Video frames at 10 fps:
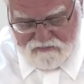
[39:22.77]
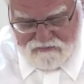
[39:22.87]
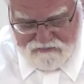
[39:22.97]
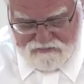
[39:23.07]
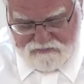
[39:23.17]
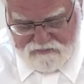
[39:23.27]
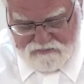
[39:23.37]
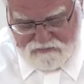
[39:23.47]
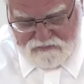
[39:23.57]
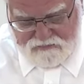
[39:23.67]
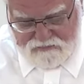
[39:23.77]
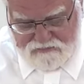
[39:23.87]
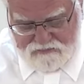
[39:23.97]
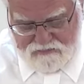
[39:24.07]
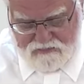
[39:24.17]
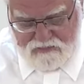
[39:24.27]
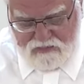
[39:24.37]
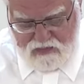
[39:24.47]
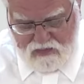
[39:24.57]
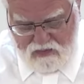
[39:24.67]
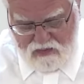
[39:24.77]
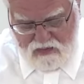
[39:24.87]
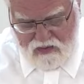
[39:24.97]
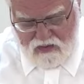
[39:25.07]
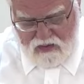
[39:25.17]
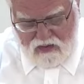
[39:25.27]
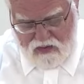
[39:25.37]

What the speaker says: No one is speaking in this clip.